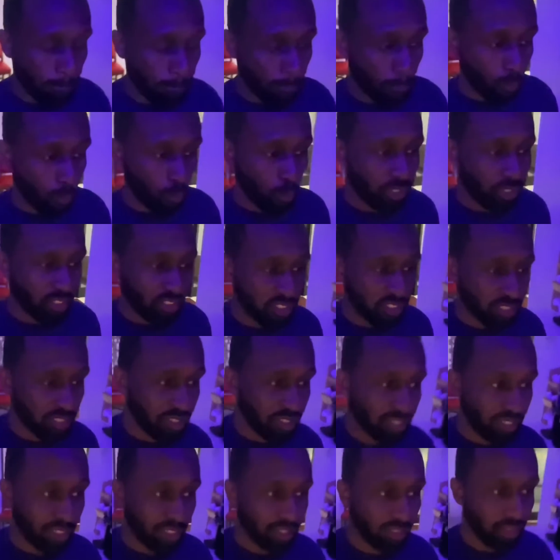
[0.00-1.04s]
which
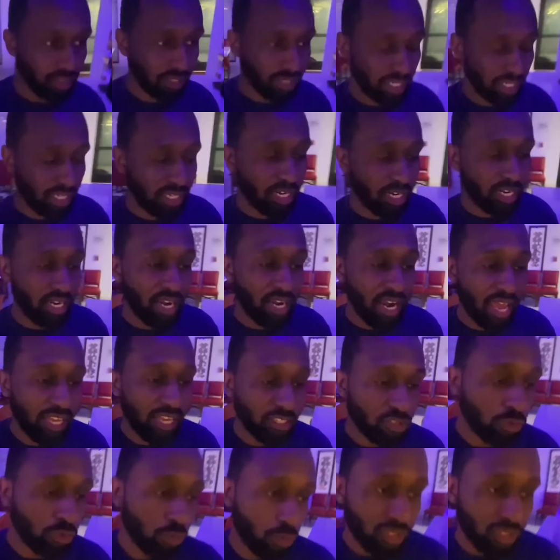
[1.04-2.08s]
in a
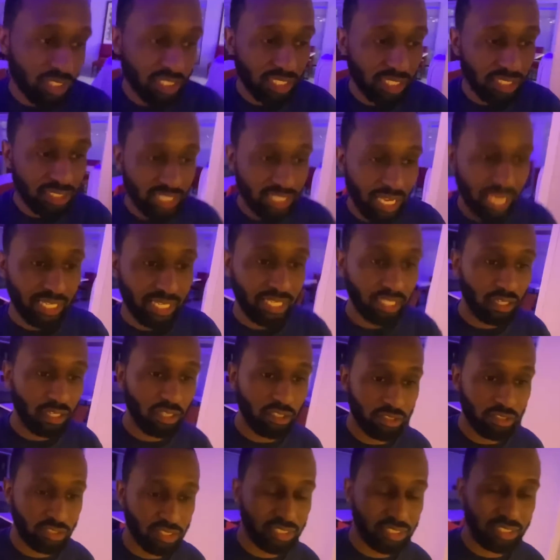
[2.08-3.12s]
natural sense, I can
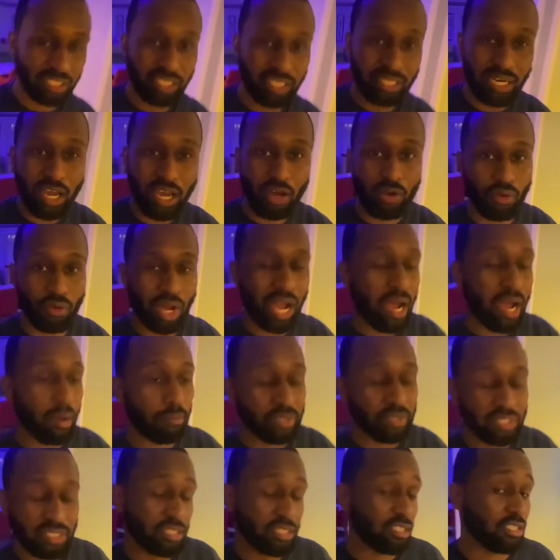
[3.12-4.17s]
understand how
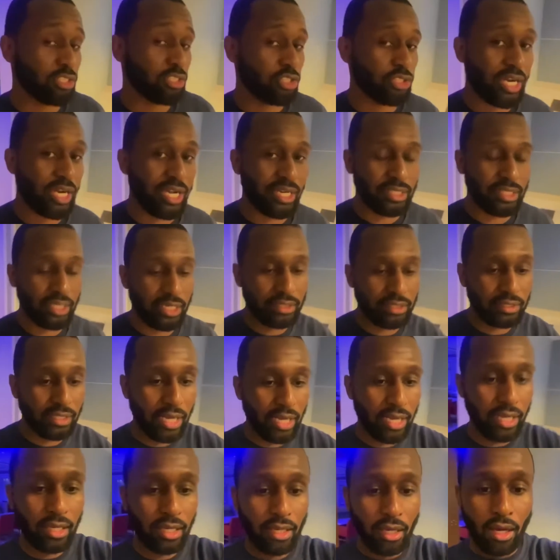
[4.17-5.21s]
opposites attract like
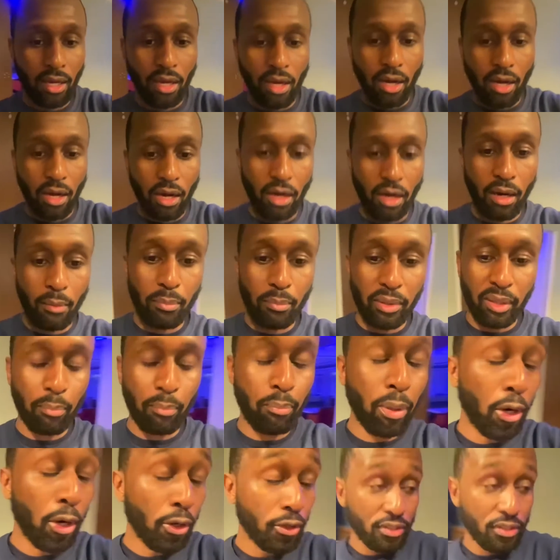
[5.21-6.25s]
that. But
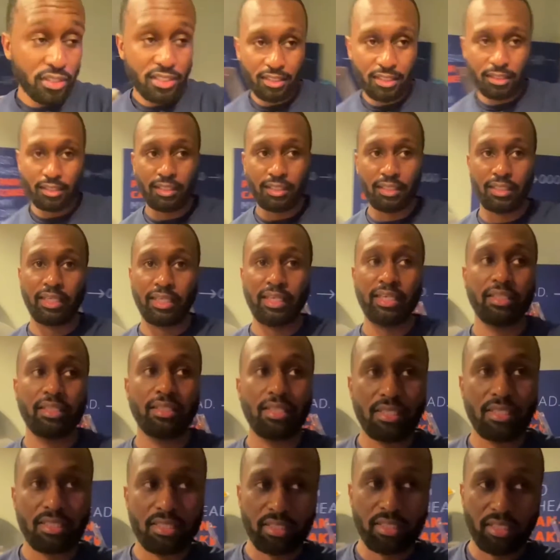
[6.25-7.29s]
personally, it
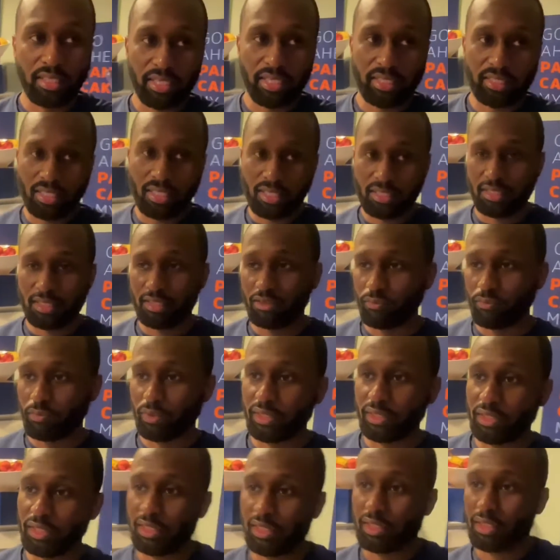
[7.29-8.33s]
doesn't
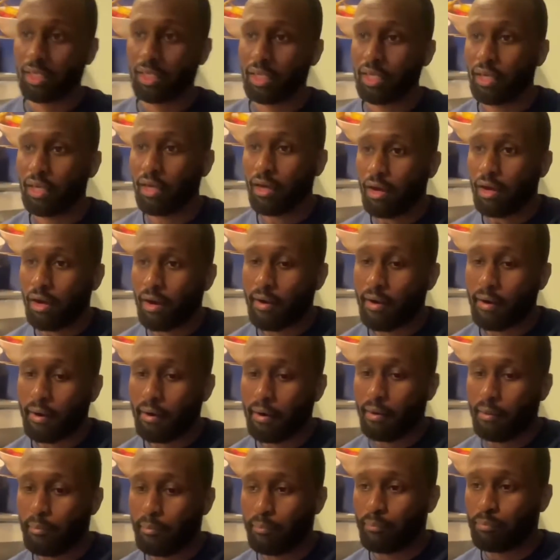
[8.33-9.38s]
really
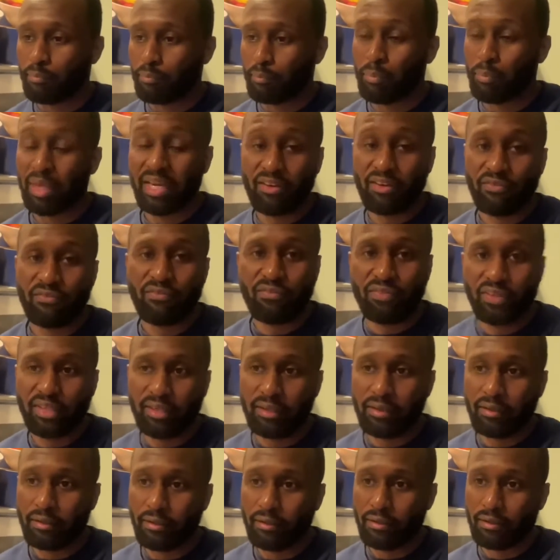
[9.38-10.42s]

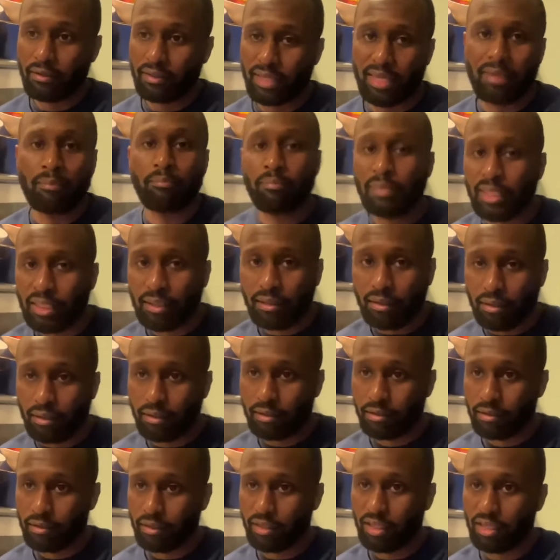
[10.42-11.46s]
benefit like me
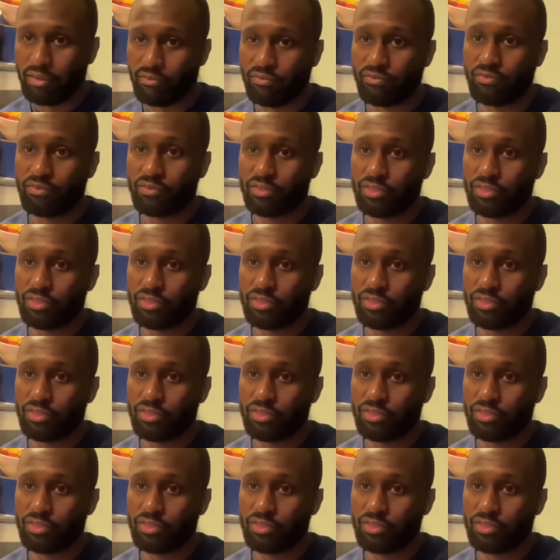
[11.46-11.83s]
if